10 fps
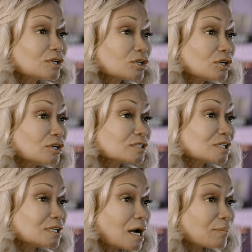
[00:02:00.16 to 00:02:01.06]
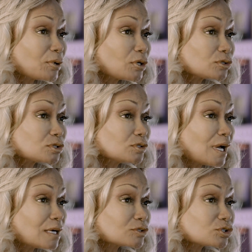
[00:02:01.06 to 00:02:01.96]
it occurs in our personal,
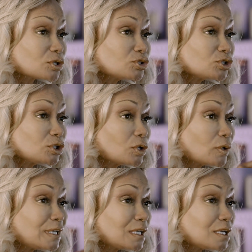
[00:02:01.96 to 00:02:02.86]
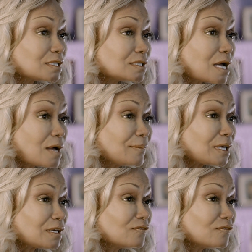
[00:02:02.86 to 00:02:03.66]
our socio, and economic